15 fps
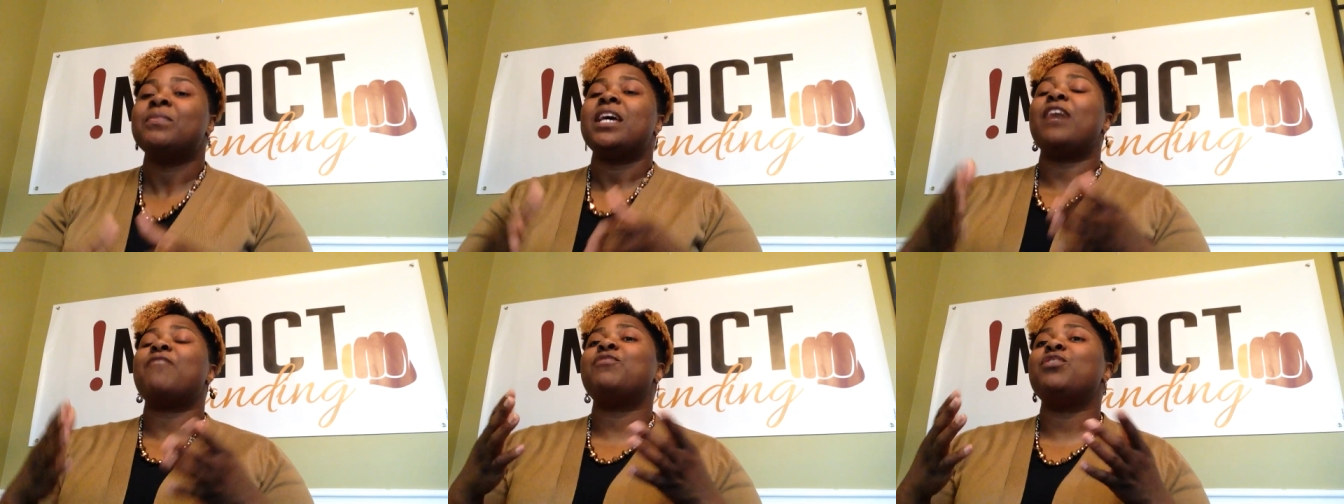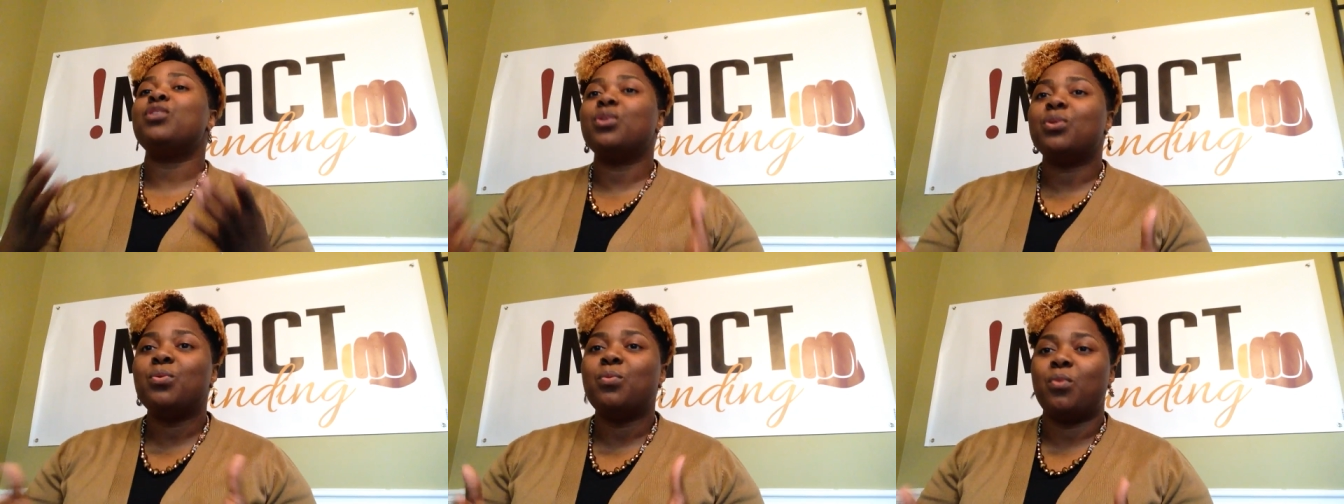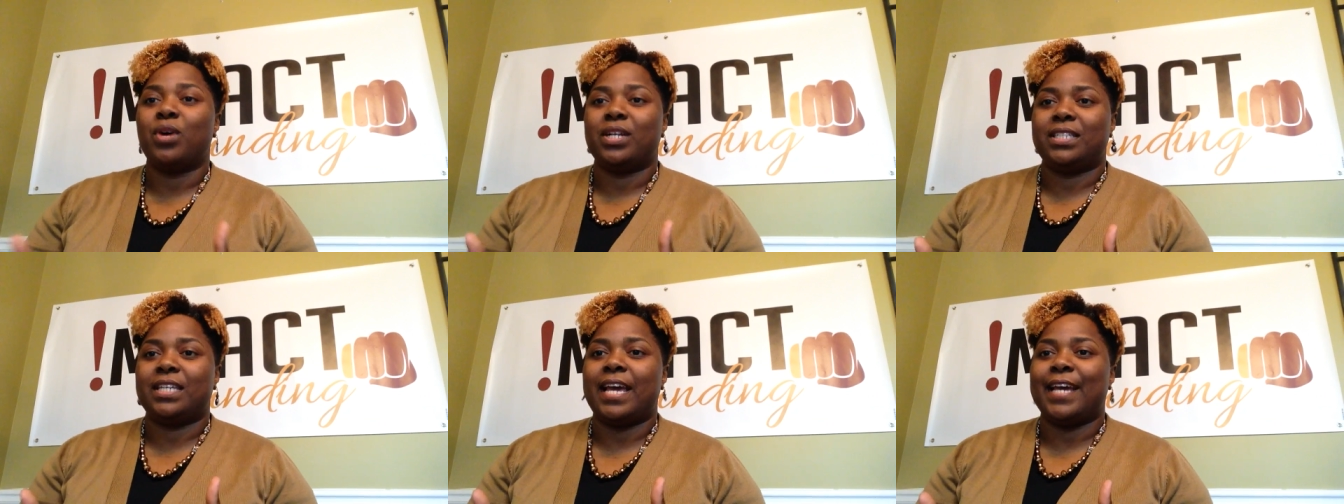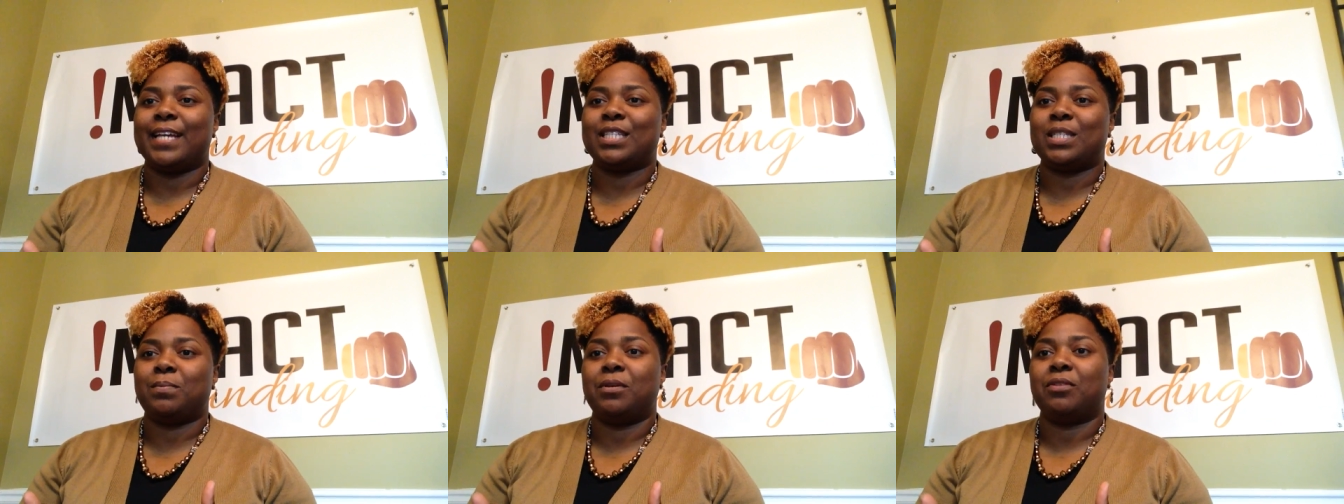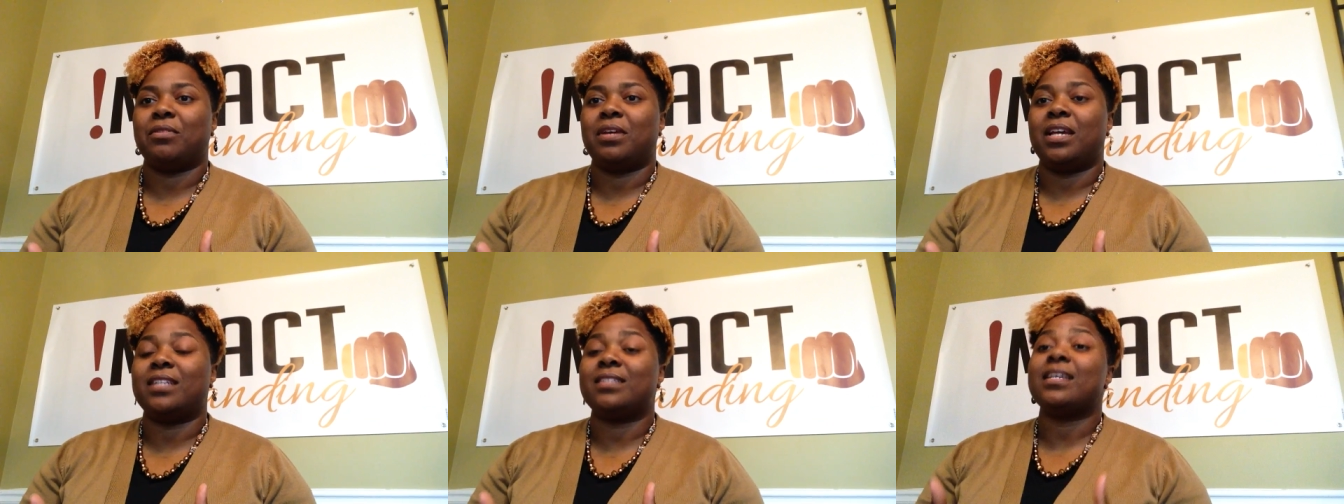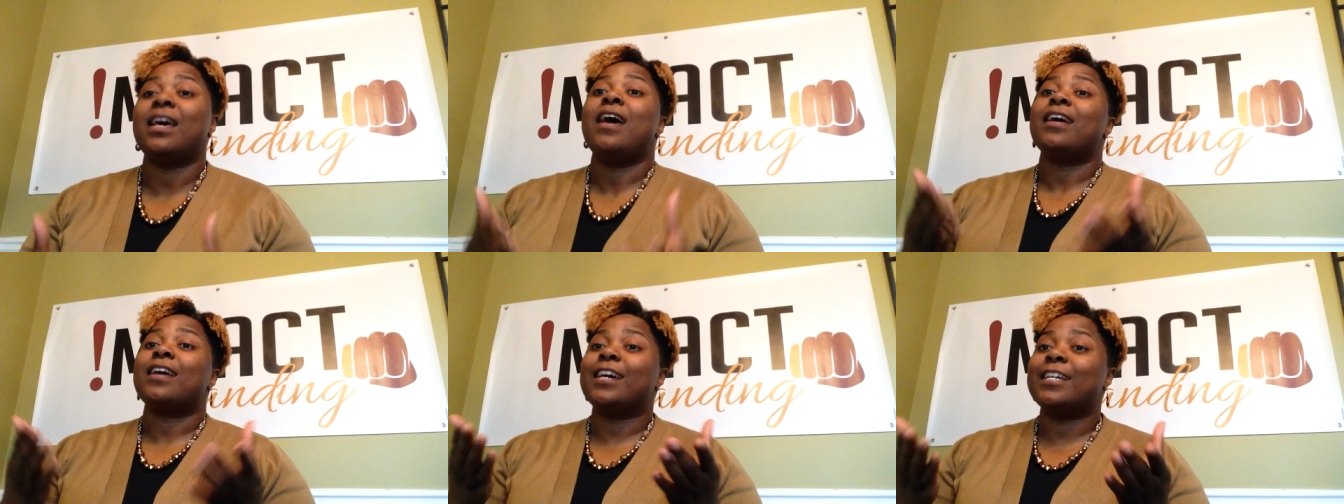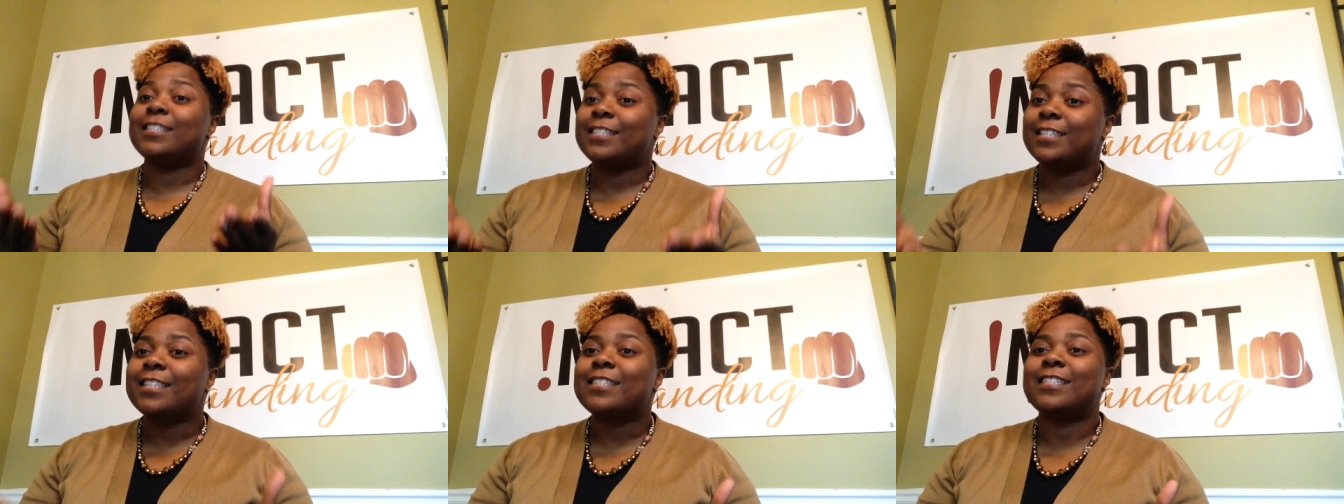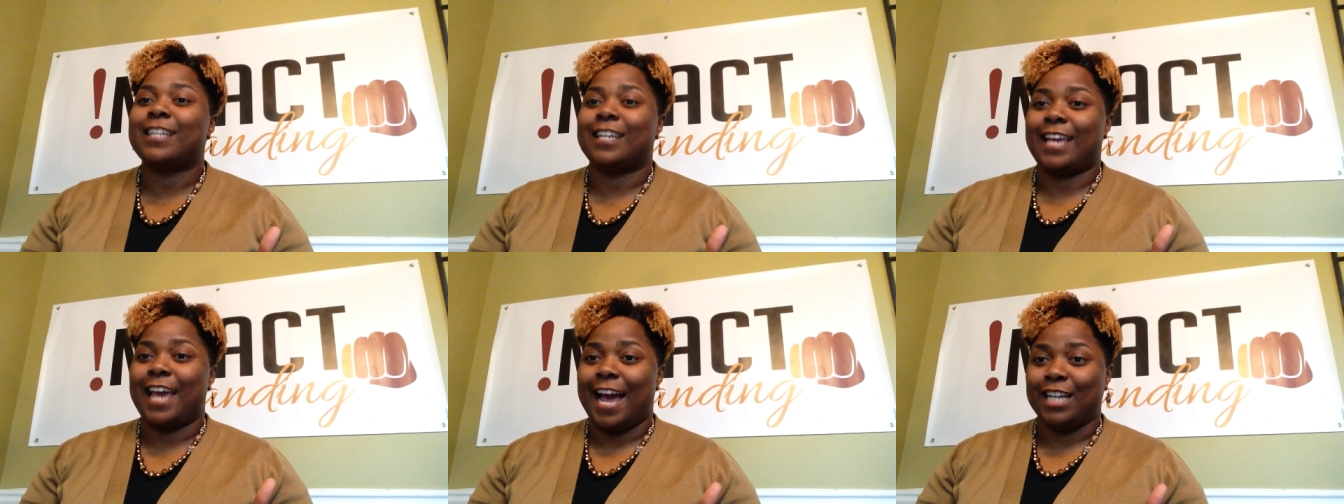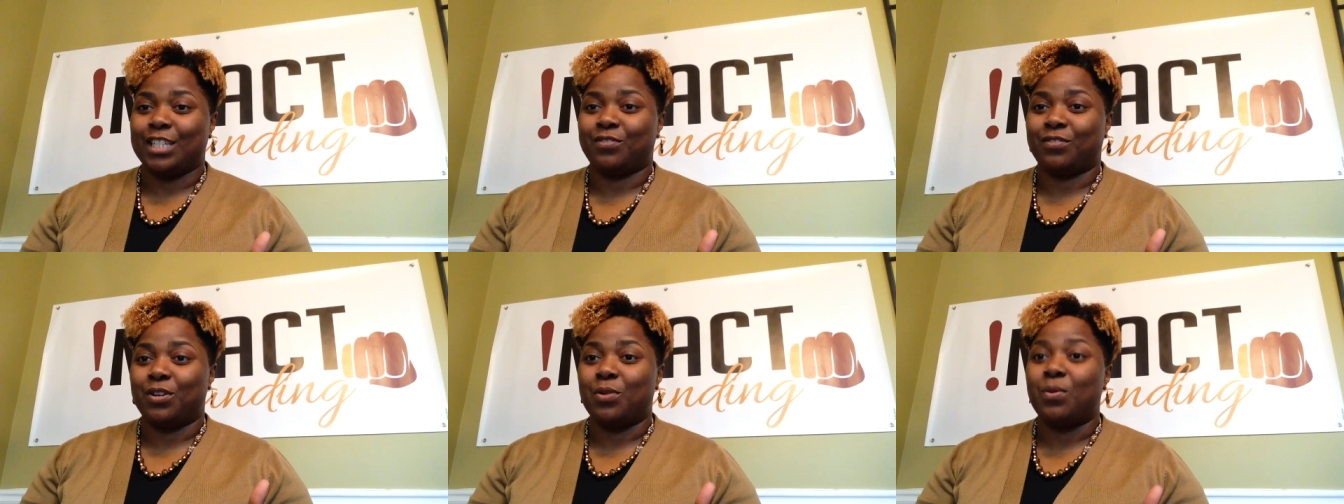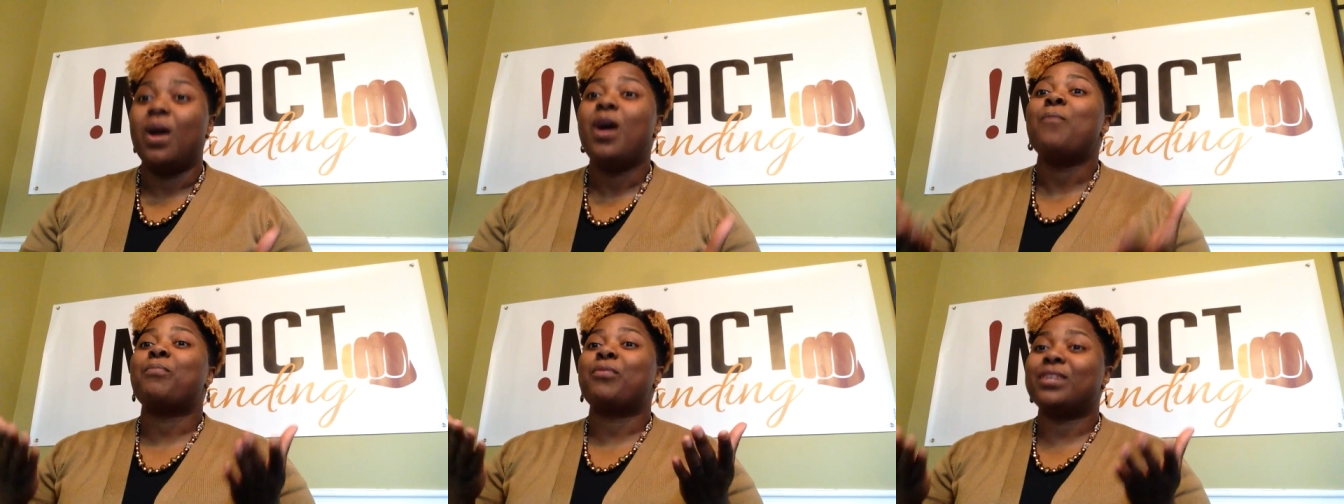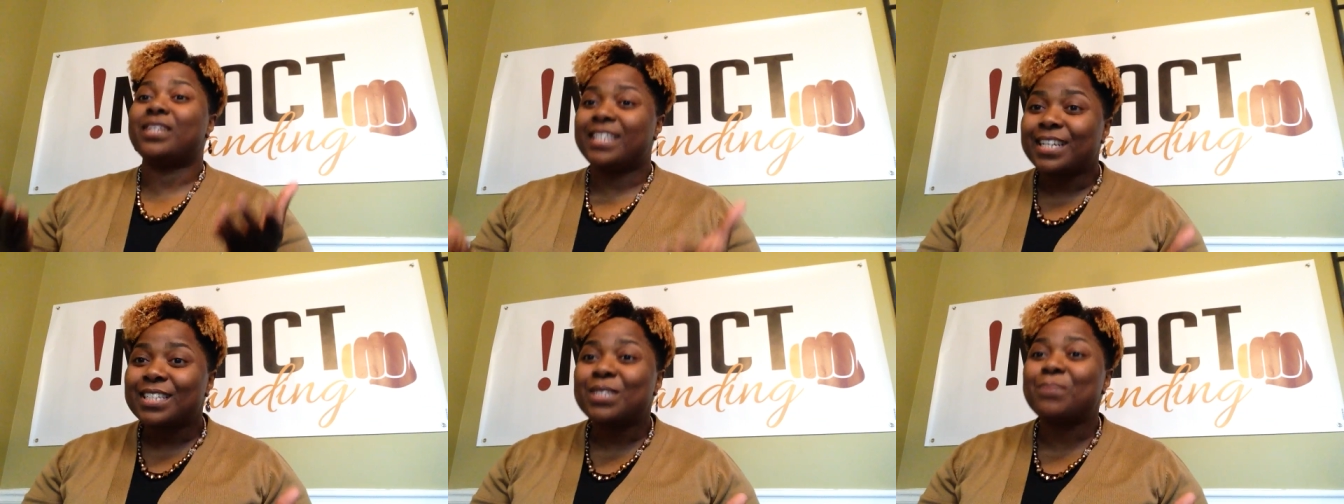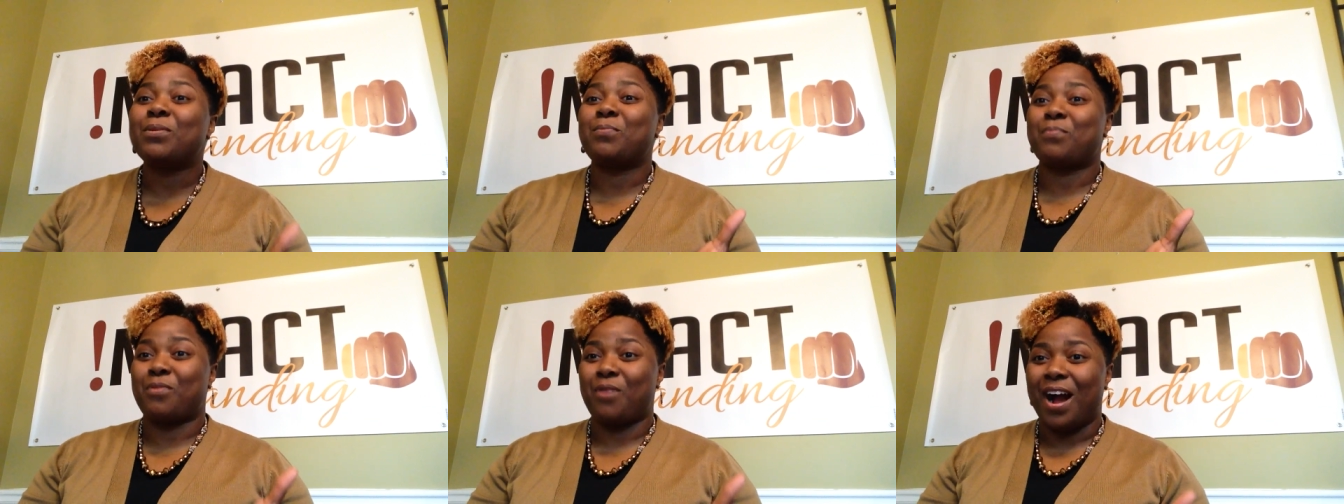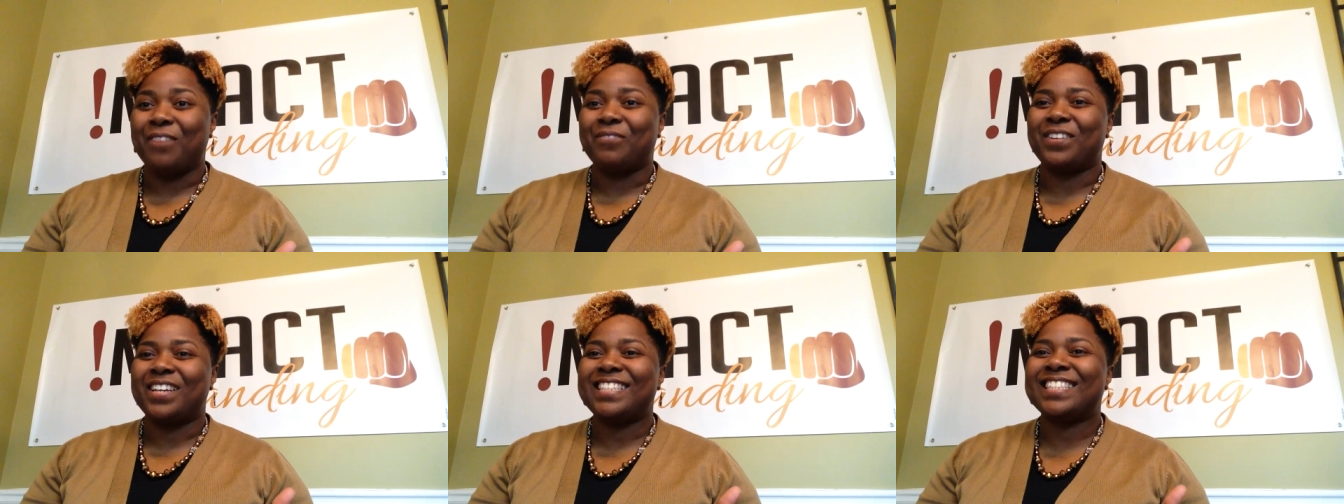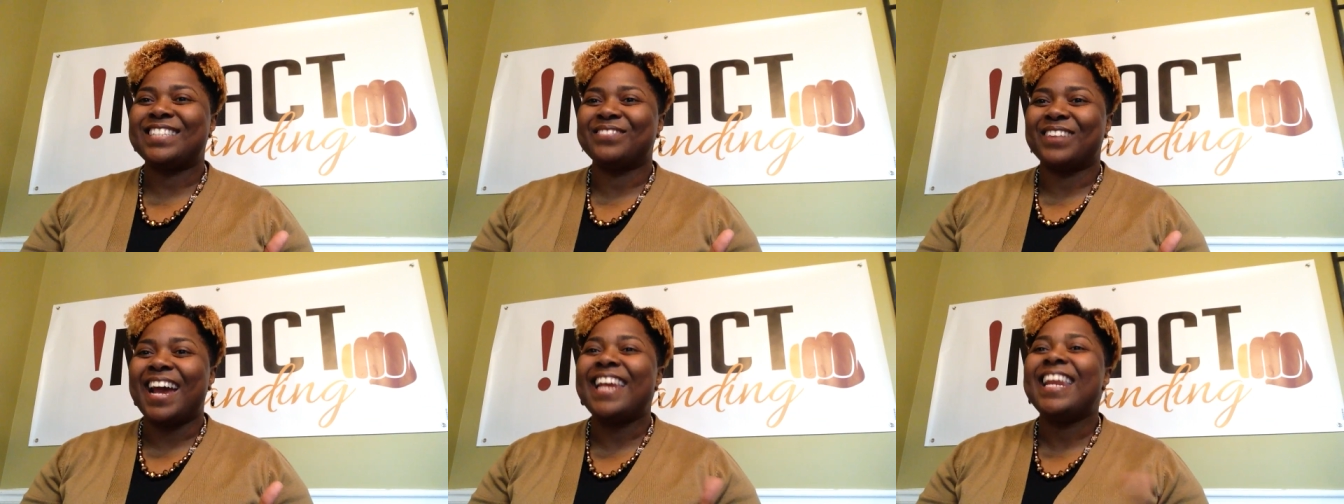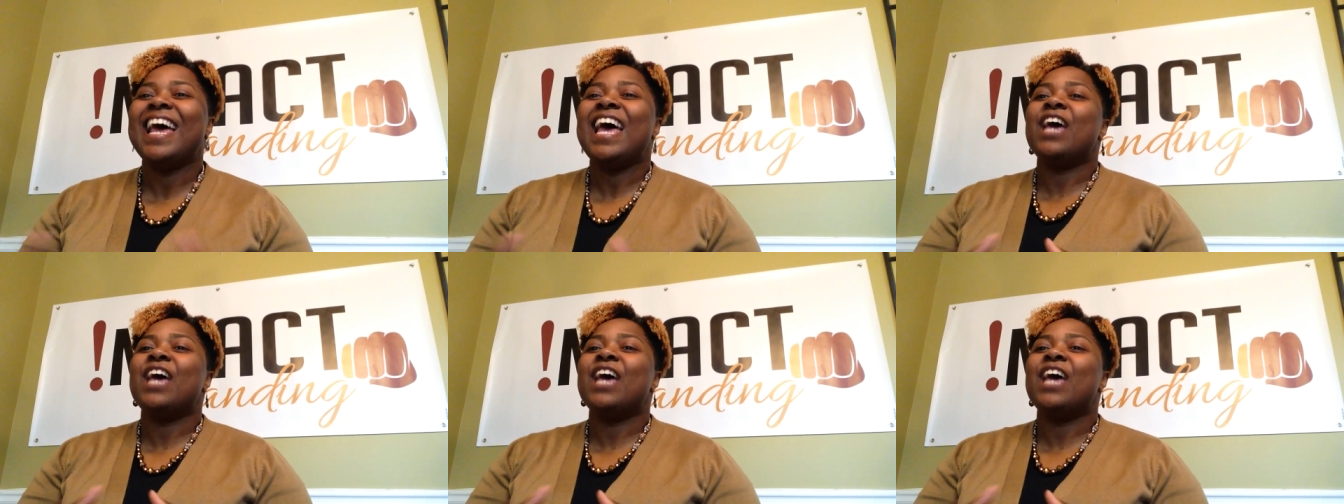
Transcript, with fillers: if you want to experience consistent cash flow, predictable profits, right?